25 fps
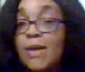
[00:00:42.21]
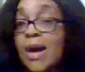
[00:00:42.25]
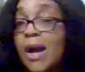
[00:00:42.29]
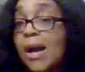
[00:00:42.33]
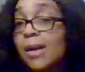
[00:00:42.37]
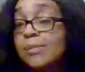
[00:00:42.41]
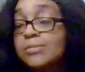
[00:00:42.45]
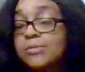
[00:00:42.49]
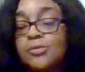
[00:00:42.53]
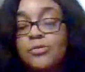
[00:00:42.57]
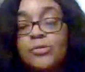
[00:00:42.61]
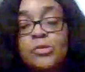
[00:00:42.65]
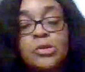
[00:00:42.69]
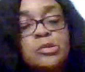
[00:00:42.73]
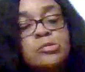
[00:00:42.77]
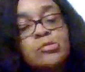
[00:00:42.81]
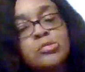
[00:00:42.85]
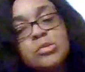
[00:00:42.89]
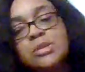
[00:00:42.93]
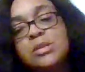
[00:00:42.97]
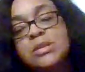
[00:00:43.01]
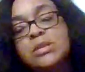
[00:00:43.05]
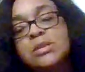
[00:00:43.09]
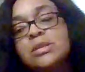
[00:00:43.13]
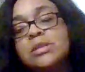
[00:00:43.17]
vibes,
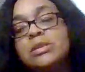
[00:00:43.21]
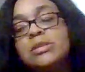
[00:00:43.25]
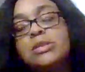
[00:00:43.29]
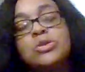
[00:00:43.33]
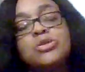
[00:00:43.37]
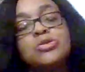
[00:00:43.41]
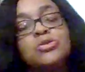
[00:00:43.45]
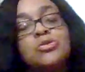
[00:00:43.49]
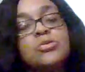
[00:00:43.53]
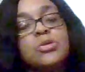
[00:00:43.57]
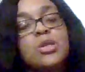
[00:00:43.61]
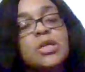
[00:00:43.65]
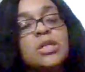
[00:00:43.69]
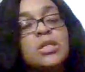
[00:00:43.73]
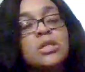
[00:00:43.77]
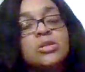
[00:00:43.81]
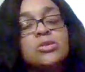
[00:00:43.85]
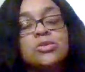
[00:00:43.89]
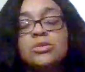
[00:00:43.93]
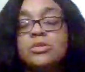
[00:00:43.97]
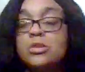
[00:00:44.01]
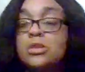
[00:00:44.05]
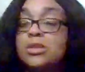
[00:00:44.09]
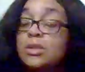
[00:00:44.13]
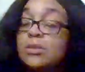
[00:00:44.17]
frequencies that you're
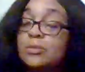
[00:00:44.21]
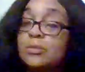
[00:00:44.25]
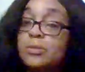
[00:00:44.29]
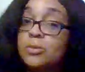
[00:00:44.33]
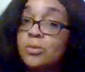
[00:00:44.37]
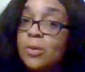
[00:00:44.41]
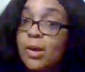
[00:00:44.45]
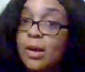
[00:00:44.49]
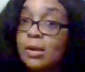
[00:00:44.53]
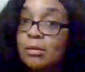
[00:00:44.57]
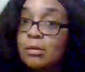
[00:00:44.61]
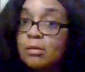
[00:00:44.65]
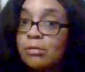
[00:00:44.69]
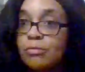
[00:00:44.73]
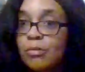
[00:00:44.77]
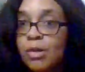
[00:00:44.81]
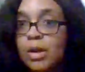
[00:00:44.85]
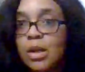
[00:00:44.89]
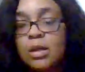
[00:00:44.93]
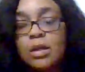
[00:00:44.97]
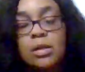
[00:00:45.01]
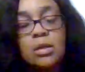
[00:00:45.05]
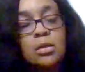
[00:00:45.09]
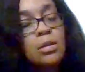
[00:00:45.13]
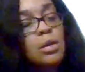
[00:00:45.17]
needing to keep you
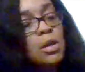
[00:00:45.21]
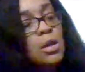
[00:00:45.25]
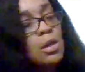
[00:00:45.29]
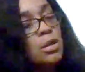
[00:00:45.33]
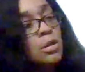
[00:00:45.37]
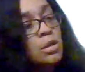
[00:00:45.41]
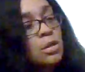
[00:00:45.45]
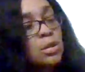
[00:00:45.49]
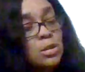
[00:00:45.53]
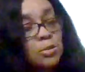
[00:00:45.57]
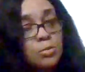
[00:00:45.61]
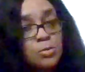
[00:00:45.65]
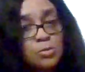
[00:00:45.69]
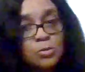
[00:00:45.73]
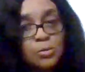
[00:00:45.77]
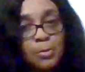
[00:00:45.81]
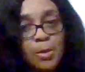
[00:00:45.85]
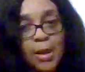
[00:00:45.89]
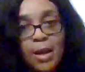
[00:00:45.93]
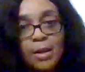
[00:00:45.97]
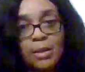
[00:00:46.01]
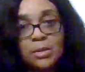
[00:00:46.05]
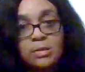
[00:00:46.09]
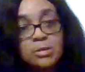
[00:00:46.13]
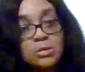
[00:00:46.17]
elevated, keep you
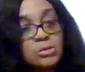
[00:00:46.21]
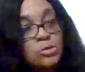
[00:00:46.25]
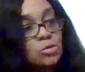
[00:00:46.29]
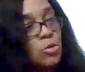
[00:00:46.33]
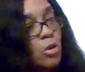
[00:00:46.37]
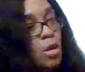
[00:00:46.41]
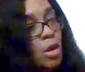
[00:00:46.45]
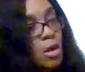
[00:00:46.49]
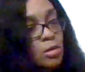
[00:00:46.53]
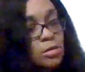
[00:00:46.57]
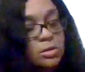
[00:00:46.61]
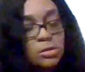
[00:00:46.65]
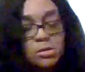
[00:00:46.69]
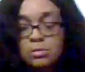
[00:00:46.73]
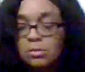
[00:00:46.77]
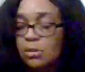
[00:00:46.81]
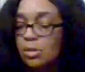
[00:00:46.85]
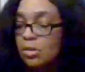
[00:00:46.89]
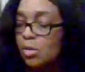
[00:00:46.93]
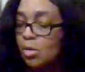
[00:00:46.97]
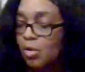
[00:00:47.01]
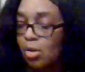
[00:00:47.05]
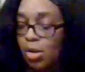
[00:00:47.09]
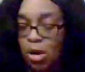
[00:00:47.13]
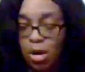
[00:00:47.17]
balanced across
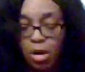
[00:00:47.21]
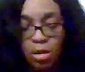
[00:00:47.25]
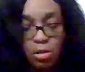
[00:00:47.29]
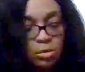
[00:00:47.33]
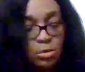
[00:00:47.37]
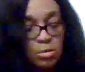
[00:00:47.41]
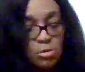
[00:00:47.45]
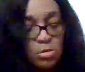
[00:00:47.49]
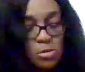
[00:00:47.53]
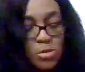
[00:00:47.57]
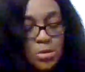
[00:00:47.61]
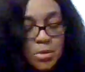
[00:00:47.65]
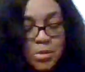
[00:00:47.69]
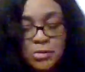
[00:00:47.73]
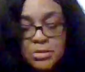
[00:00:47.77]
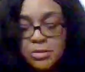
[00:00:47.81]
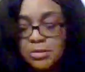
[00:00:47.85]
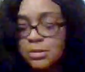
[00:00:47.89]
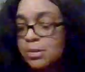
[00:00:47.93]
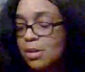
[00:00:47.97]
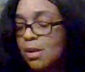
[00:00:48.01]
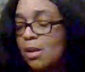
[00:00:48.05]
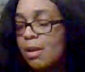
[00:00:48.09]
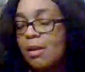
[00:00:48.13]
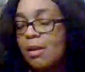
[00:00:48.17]
all chords.